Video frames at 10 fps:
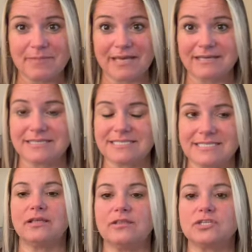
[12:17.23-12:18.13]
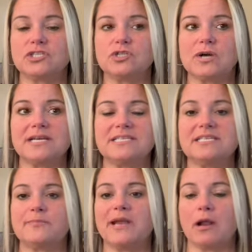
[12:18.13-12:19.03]
because the stress
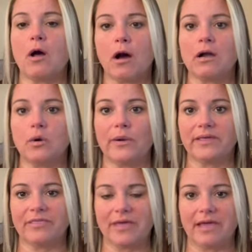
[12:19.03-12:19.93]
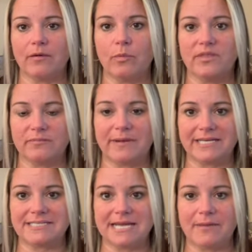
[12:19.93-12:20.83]
has been an ongoing thing with
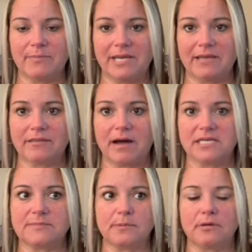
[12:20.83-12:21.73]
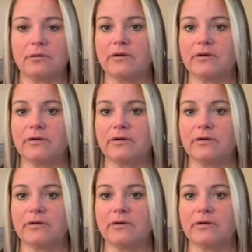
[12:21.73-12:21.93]
Mike's dad being in the hospital.